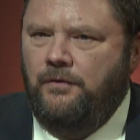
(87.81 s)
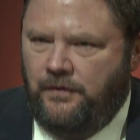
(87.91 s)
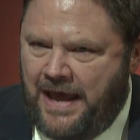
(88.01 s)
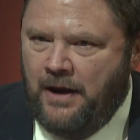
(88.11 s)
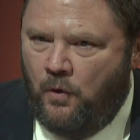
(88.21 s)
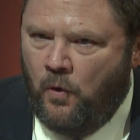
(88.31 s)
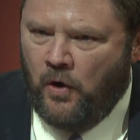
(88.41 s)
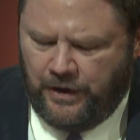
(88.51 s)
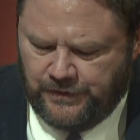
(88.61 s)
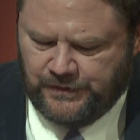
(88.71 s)
that
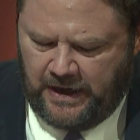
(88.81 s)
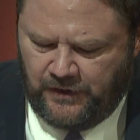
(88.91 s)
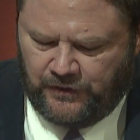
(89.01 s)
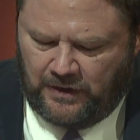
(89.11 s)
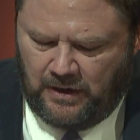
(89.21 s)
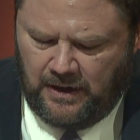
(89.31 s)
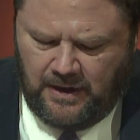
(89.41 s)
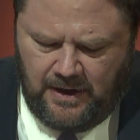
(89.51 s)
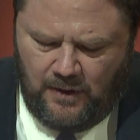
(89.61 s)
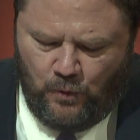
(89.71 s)
organization. Mm -hmm.